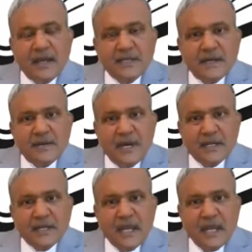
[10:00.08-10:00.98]

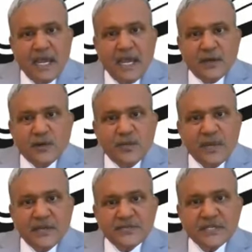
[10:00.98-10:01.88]
Hyderabad, I had to
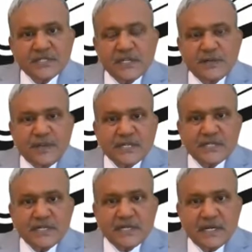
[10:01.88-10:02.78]
pay
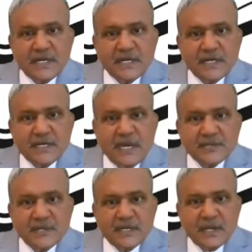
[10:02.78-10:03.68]
16% or a
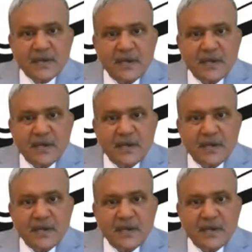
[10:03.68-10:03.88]
tax on the